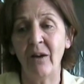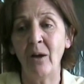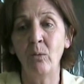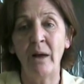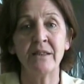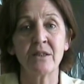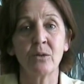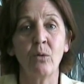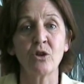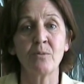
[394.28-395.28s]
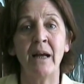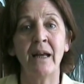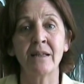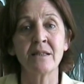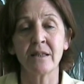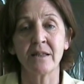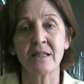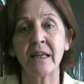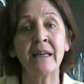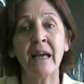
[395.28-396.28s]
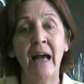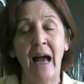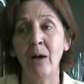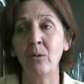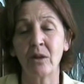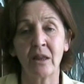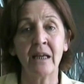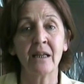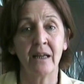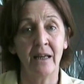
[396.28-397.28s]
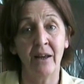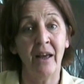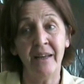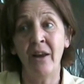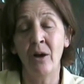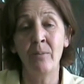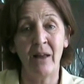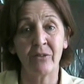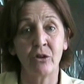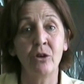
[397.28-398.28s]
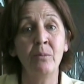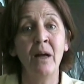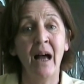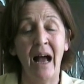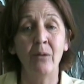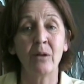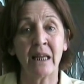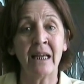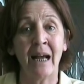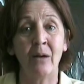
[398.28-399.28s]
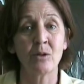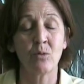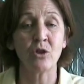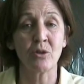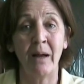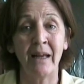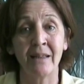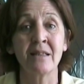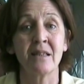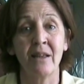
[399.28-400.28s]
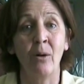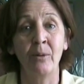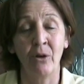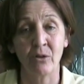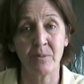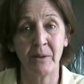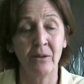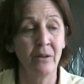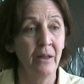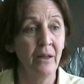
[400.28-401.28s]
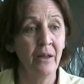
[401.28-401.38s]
if I went to wash my hands at the sink, I would think in her bathroom, I would think I was washing my hands in the Homerton Hospital.